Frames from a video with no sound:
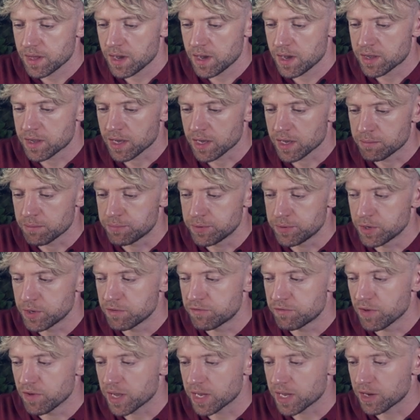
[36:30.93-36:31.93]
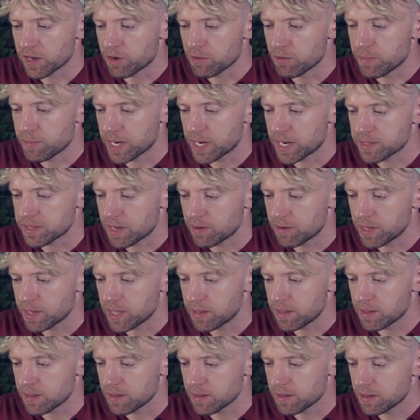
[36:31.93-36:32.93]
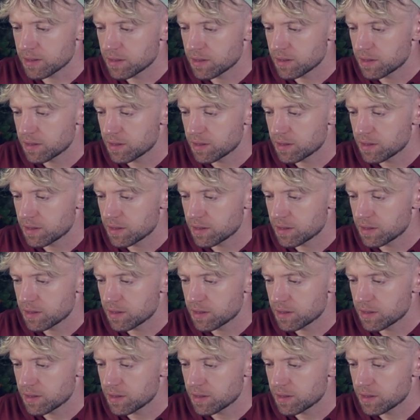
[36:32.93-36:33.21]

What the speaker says: Okay, beautiful. I'm going to come back down here.